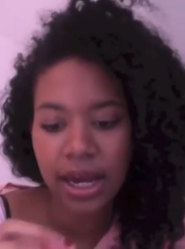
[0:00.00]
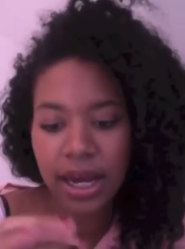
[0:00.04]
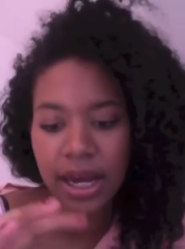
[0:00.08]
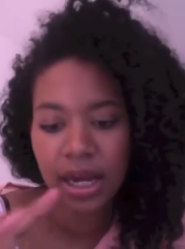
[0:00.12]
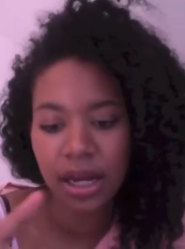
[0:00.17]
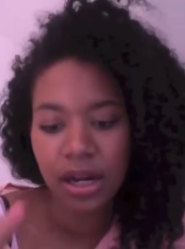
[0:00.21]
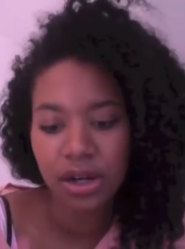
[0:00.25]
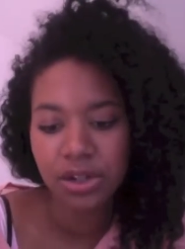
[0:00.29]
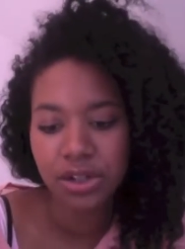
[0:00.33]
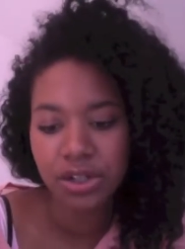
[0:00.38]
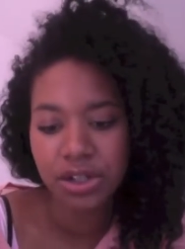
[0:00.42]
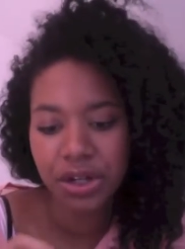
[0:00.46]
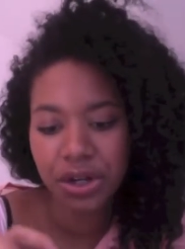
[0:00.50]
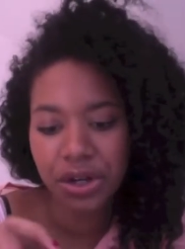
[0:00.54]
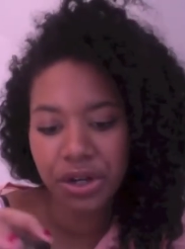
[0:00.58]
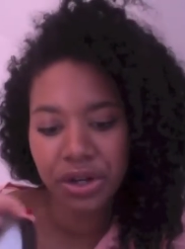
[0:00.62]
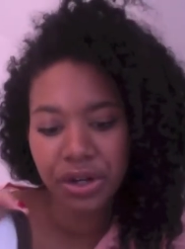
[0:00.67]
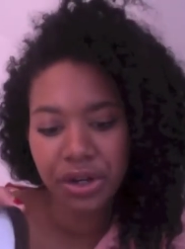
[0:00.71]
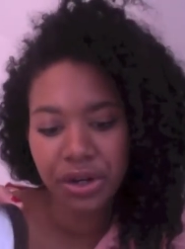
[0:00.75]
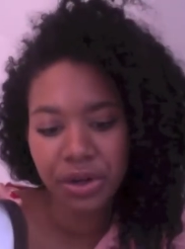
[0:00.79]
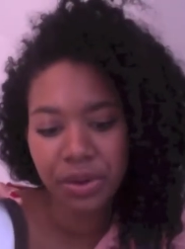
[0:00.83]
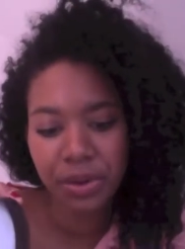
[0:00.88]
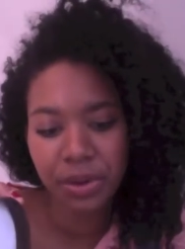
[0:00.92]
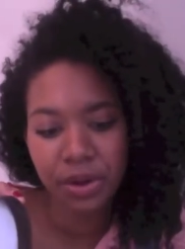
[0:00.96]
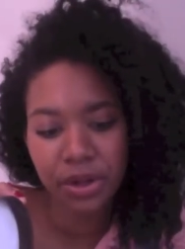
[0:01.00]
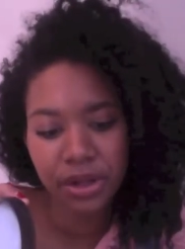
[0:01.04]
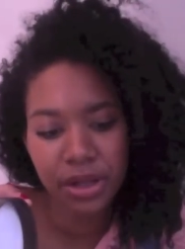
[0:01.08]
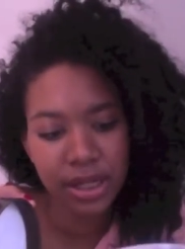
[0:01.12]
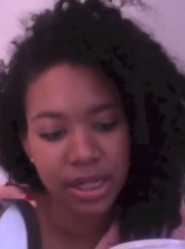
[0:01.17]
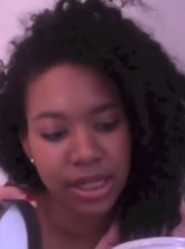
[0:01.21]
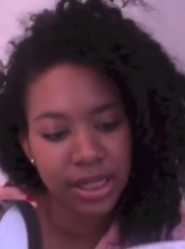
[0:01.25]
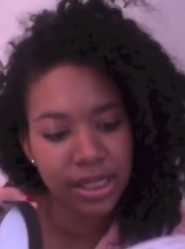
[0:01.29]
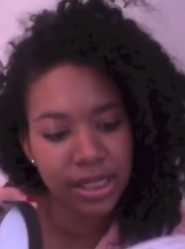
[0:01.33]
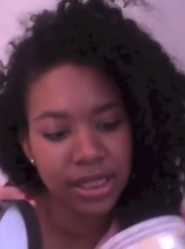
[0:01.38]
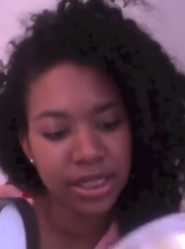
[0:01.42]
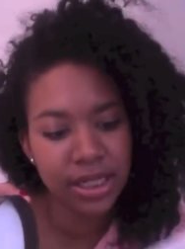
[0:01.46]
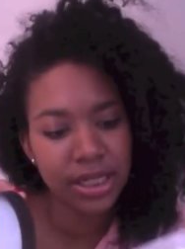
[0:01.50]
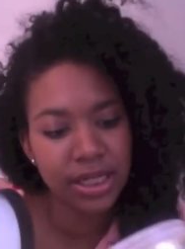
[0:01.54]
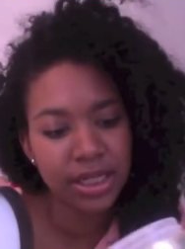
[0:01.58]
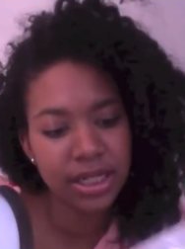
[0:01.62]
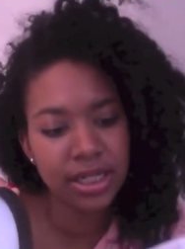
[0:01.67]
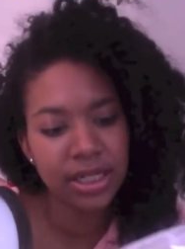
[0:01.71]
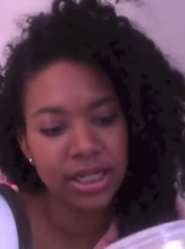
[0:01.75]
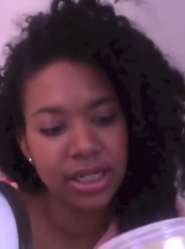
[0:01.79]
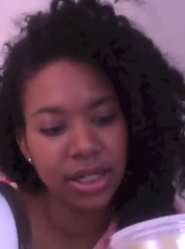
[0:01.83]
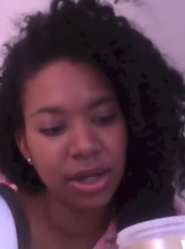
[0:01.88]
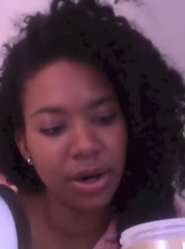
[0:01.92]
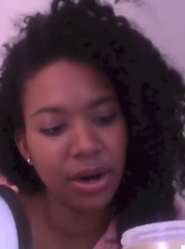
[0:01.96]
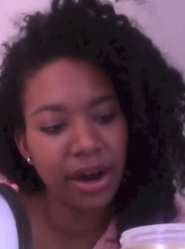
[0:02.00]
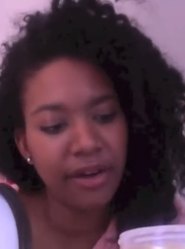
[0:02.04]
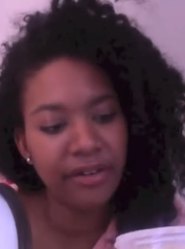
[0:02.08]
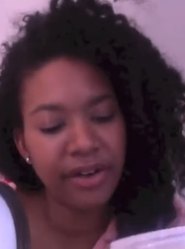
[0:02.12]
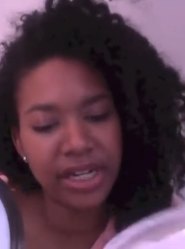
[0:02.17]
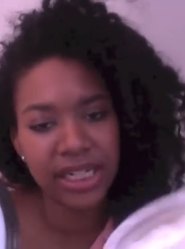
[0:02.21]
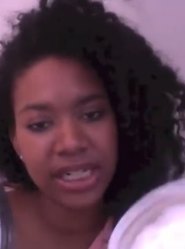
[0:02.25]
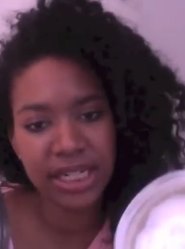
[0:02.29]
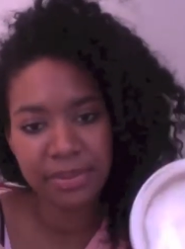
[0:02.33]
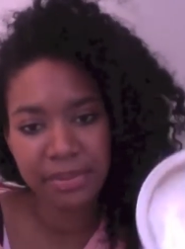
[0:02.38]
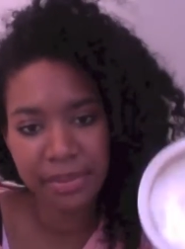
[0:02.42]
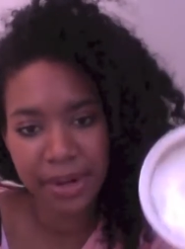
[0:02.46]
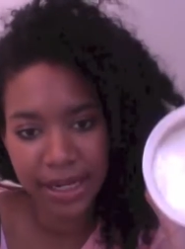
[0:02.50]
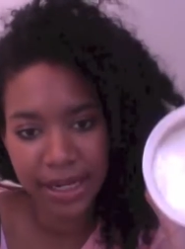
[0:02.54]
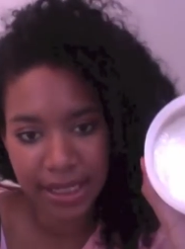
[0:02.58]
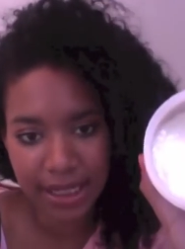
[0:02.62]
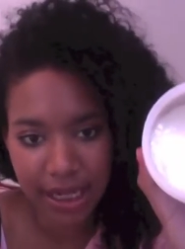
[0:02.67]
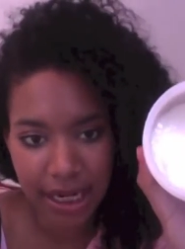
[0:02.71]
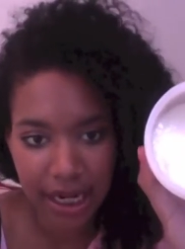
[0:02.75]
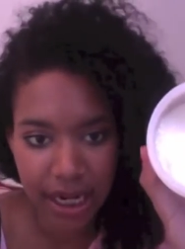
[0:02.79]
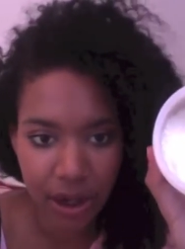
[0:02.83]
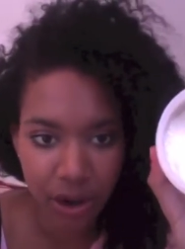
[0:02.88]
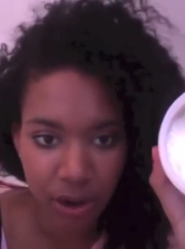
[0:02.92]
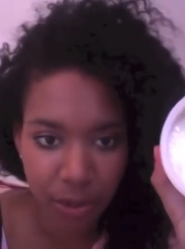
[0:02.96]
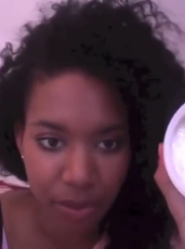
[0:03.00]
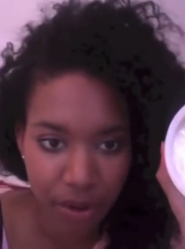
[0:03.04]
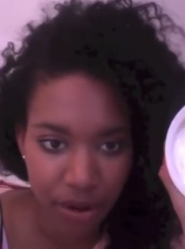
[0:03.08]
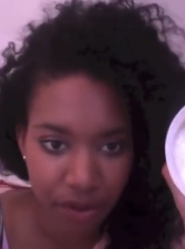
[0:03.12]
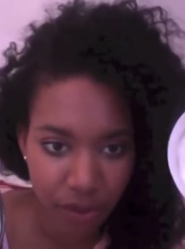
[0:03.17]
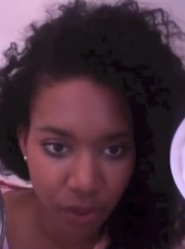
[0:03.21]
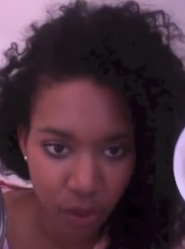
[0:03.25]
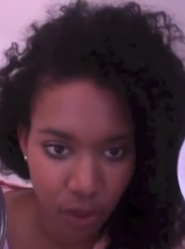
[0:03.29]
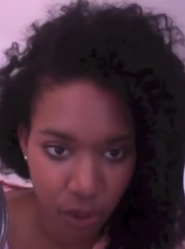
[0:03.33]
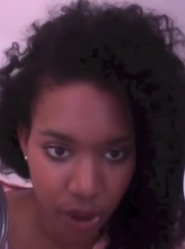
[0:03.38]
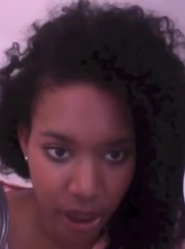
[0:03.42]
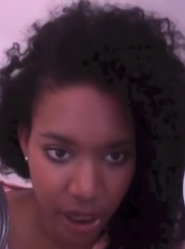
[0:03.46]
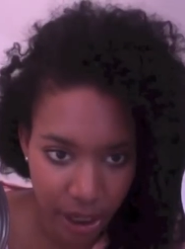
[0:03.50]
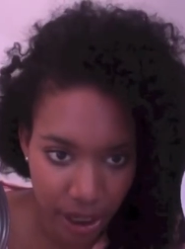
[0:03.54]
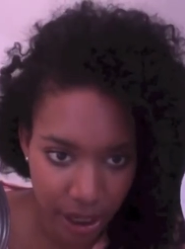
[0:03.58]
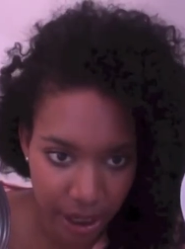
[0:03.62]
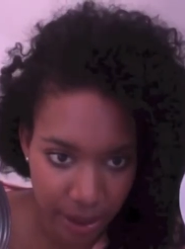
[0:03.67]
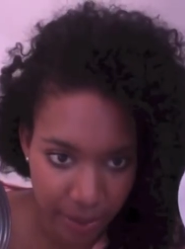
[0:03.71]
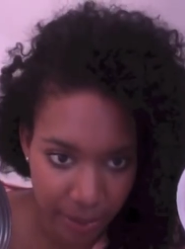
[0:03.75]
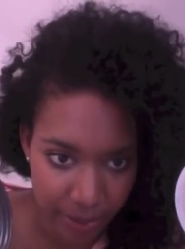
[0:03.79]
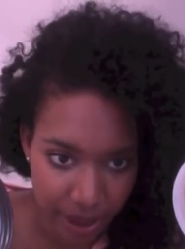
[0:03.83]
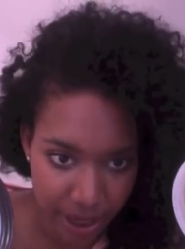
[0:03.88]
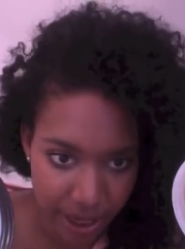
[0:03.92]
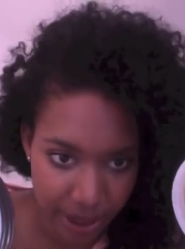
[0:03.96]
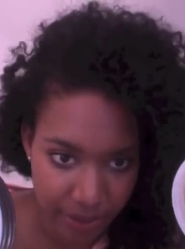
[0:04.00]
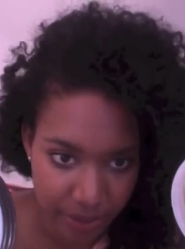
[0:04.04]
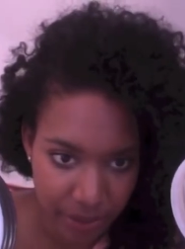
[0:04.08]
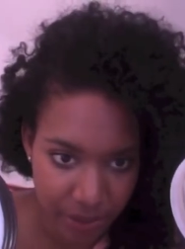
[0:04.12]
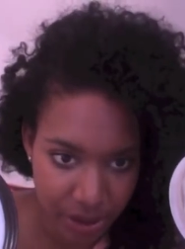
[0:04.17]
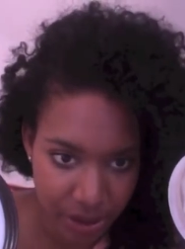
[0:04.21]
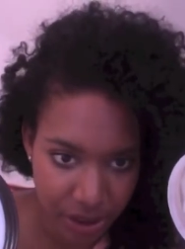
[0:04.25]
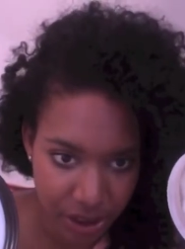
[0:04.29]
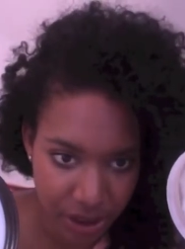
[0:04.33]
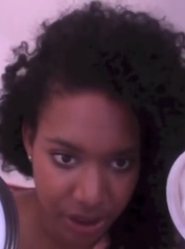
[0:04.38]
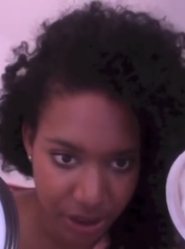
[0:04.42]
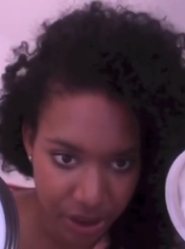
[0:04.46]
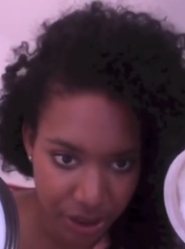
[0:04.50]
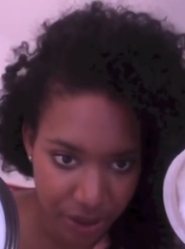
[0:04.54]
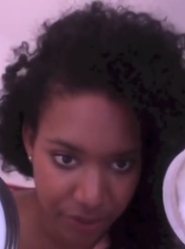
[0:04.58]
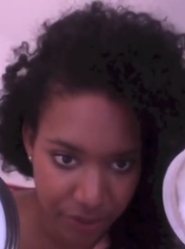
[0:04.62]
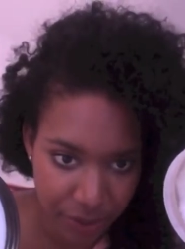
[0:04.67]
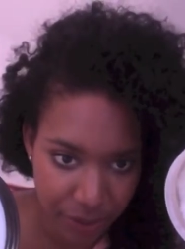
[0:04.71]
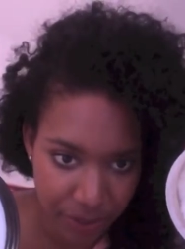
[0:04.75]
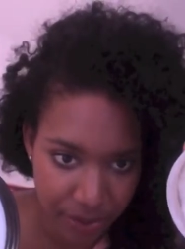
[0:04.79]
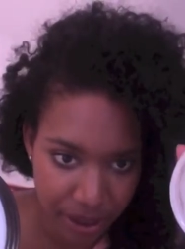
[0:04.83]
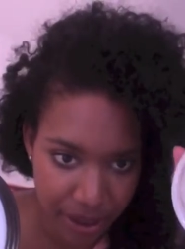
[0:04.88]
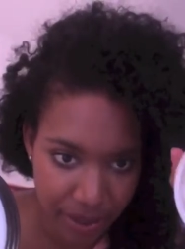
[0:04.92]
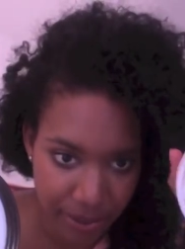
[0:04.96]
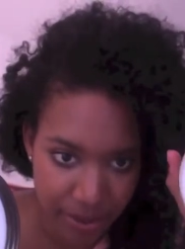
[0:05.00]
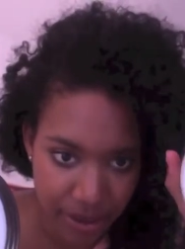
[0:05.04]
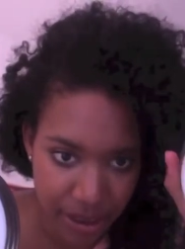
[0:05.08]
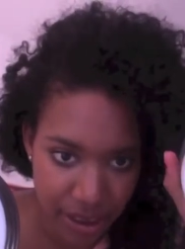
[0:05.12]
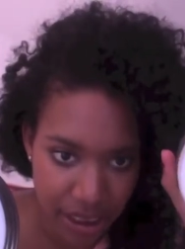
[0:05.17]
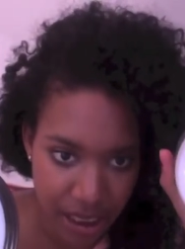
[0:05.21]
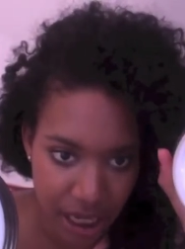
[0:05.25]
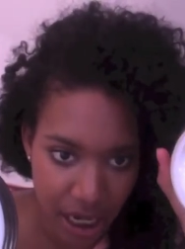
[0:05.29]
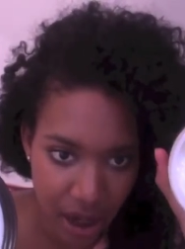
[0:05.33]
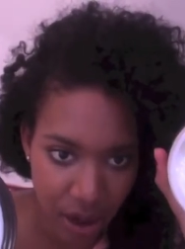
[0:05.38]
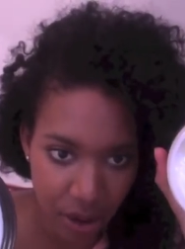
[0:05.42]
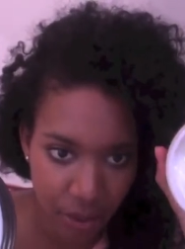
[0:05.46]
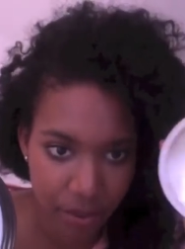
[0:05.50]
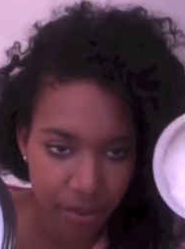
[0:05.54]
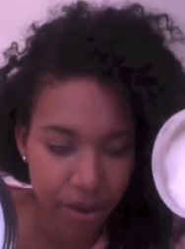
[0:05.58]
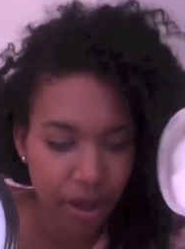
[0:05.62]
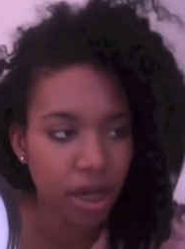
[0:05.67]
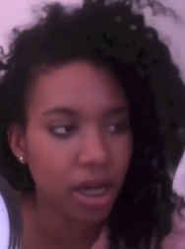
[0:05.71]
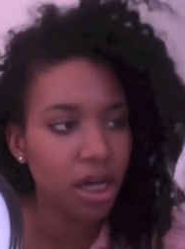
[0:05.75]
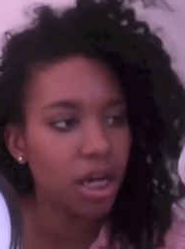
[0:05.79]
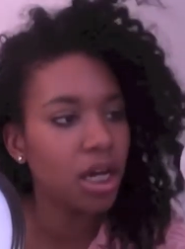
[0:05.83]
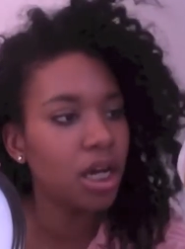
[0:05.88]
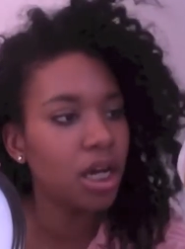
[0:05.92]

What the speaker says: and I'll show you what the consistency. I've actually mixed in a little bit of oil in mine, which I don't know if you'll be able to tell, but